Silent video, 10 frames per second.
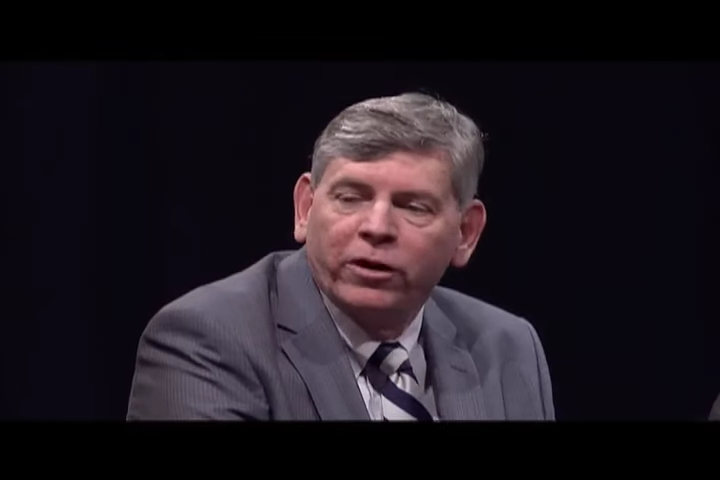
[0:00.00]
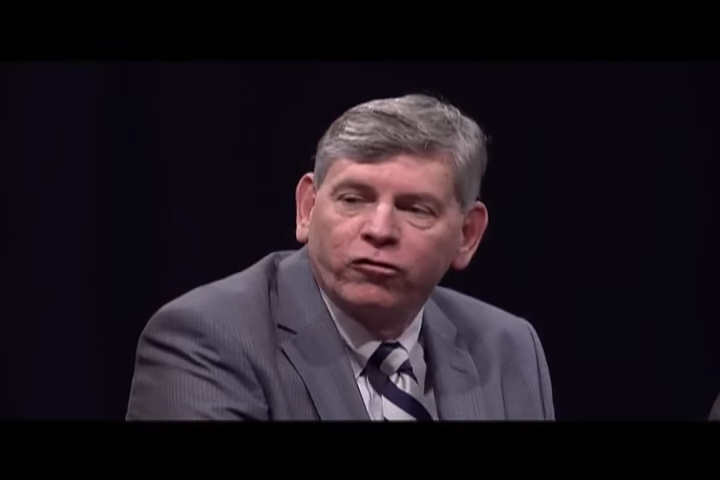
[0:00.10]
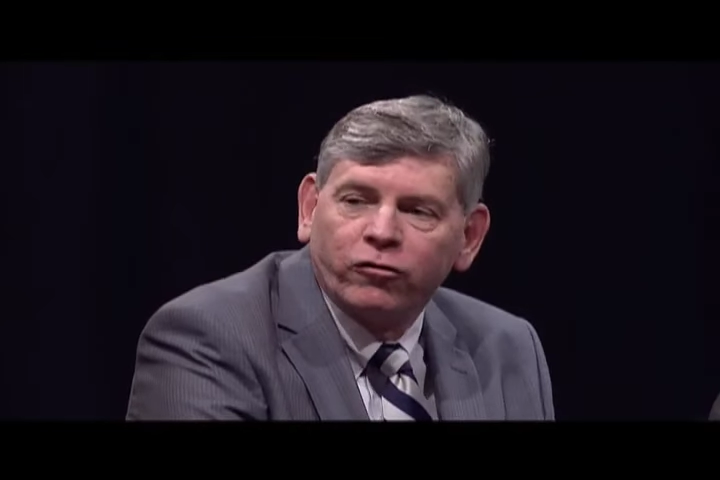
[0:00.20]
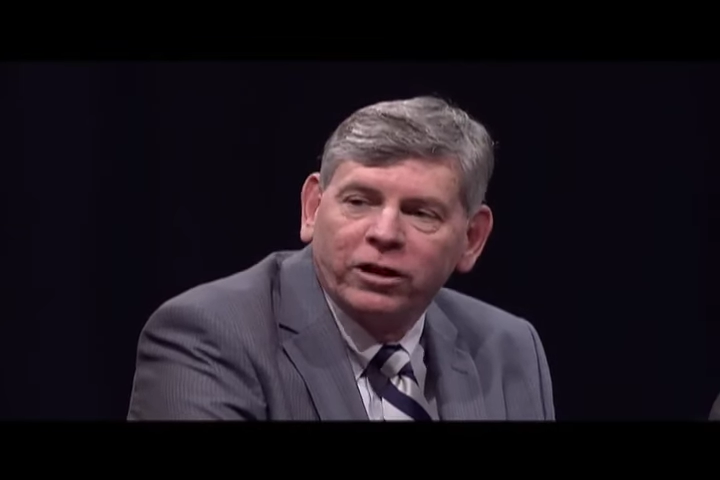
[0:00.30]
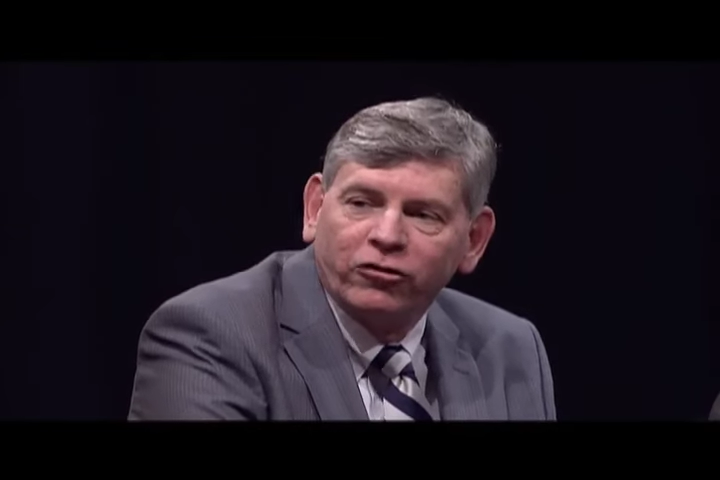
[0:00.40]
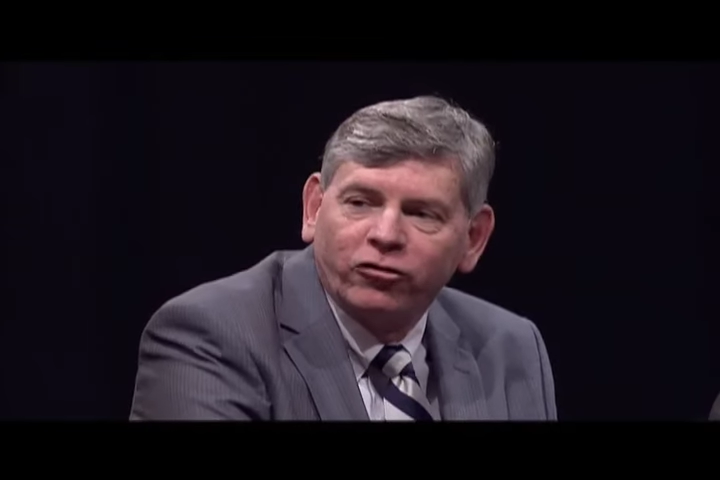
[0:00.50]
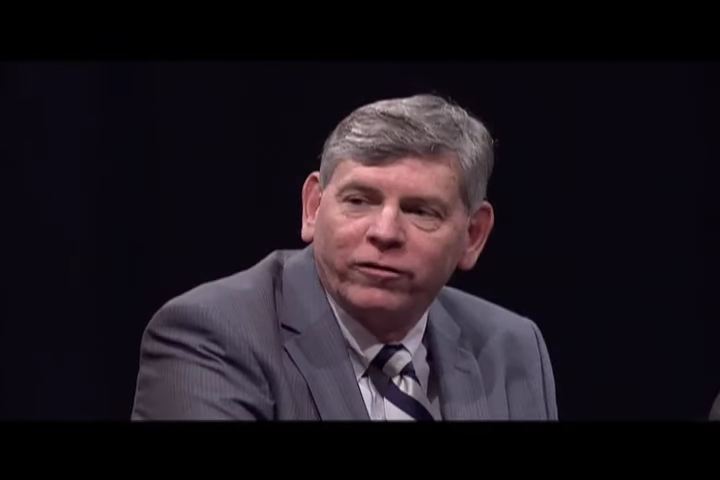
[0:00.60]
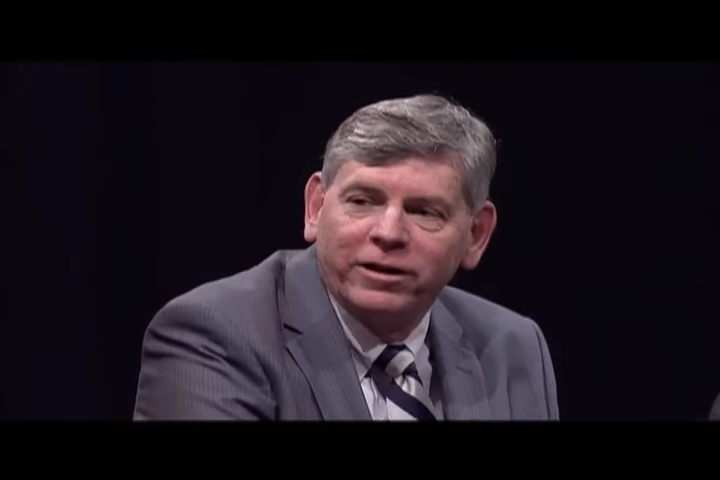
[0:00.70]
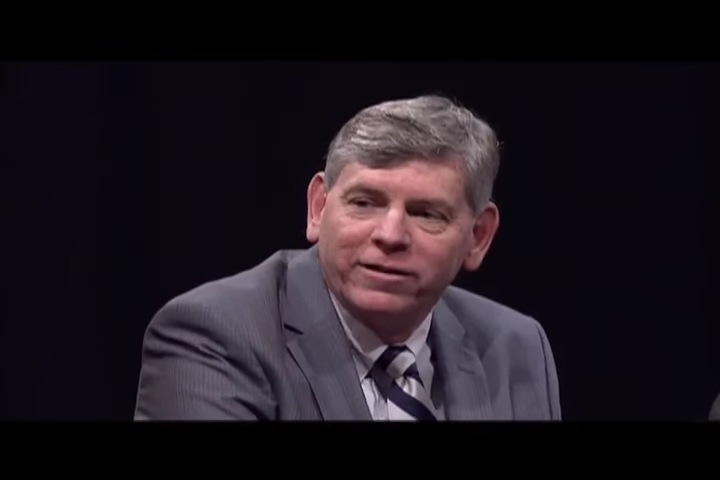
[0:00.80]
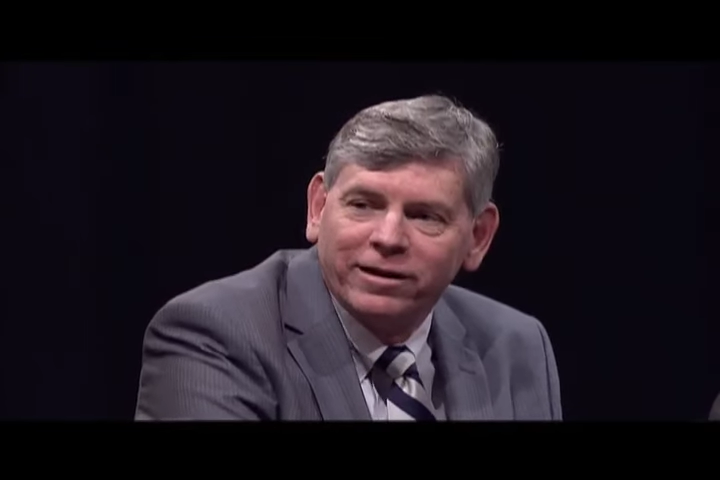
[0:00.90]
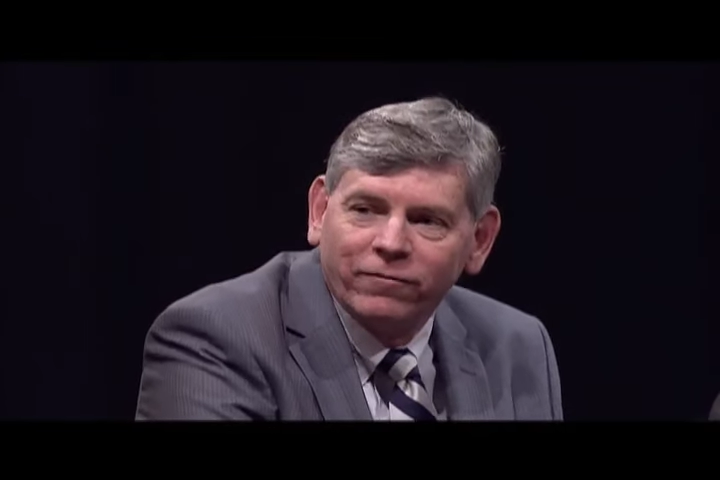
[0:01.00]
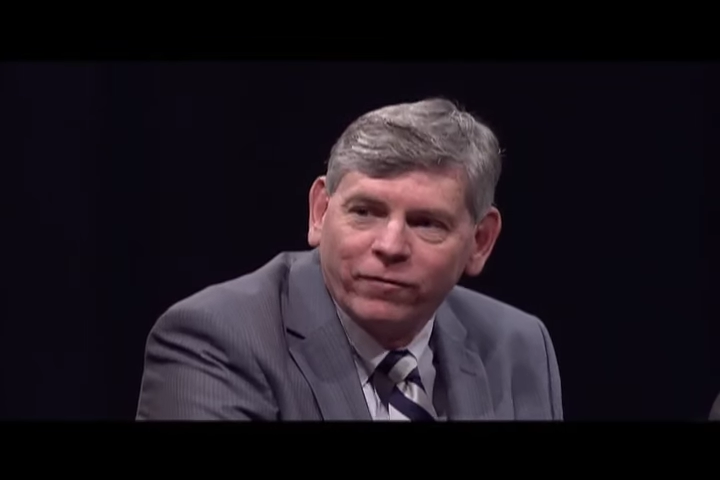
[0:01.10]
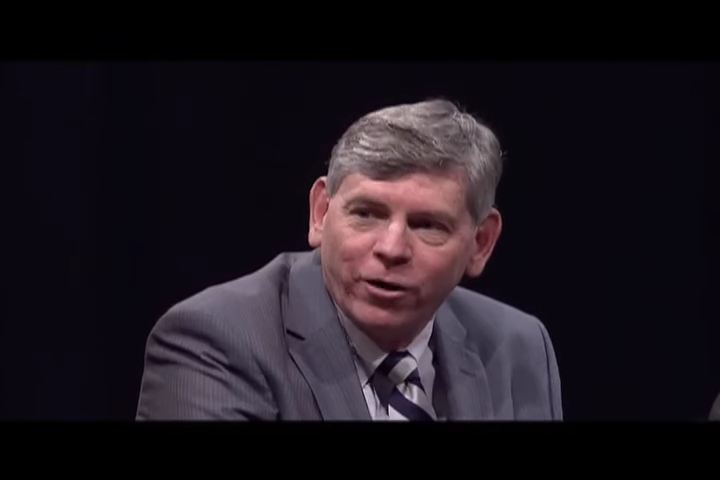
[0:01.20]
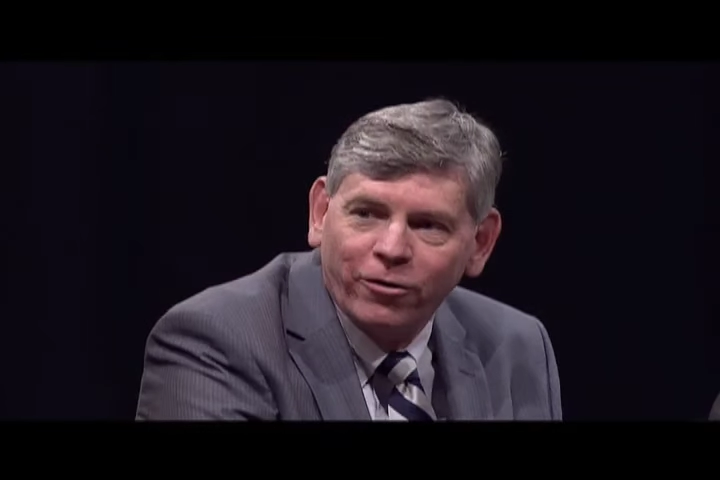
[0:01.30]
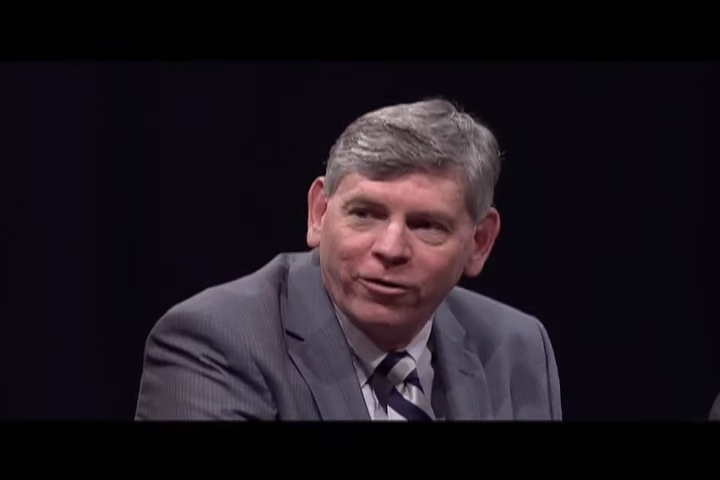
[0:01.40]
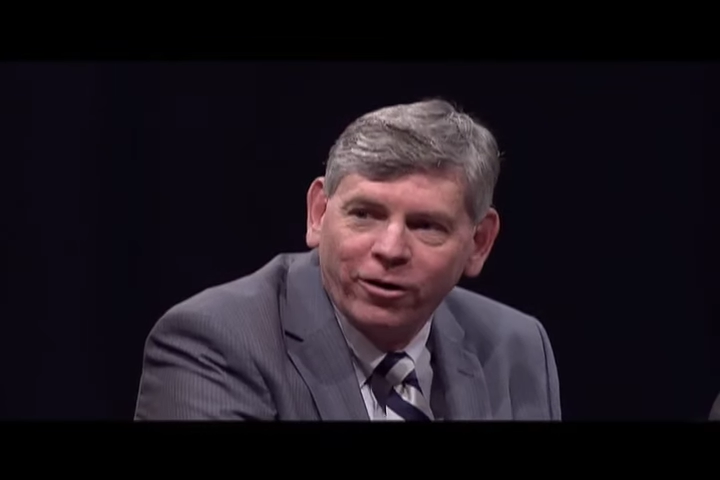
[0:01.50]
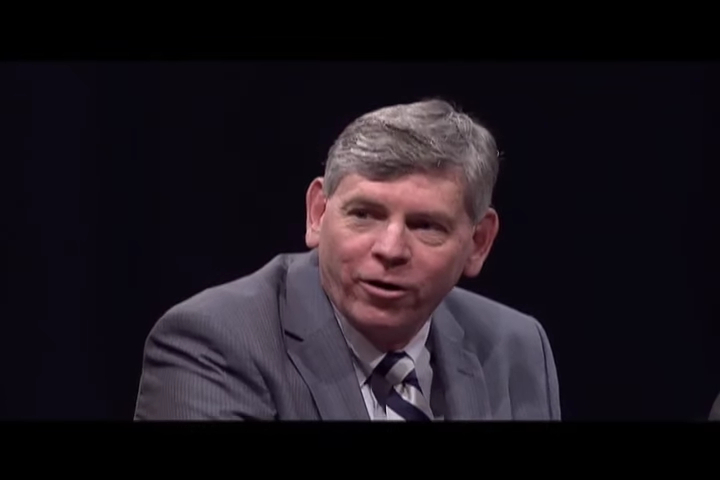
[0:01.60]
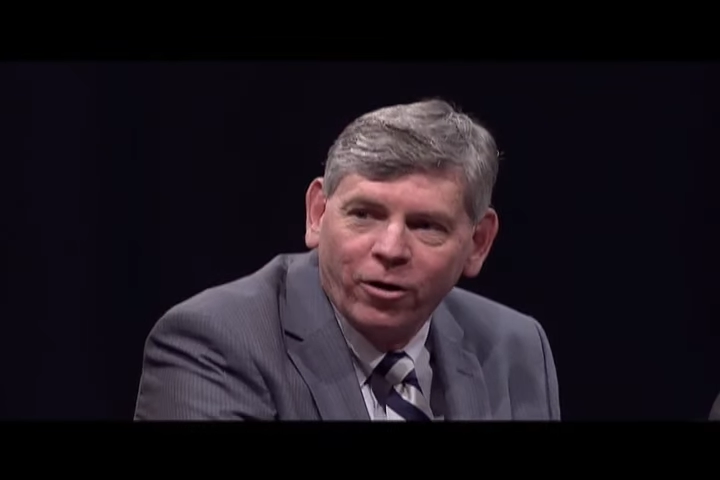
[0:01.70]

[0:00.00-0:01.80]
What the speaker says: that traditionally didn't vote.